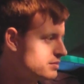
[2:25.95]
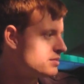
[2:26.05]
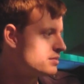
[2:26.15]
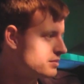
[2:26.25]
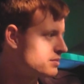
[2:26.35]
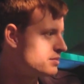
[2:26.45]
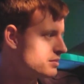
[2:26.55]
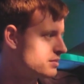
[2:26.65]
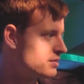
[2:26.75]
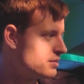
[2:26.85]

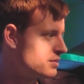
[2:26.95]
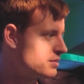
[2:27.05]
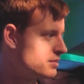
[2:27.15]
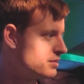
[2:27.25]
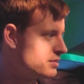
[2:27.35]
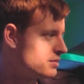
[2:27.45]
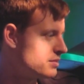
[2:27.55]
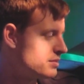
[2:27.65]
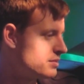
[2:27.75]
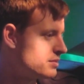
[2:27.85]

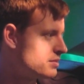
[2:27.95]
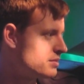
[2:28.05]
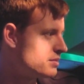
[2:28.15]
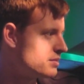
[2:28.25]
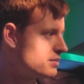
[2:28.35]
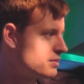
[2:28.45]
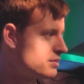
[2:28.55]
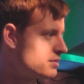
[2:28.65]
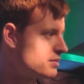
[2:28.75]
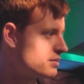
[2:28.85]

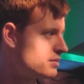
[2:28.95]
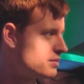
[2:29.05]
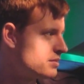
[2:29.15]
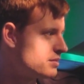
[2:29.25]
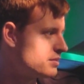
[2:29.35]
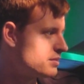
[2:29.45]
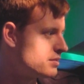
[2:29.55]
[no speech]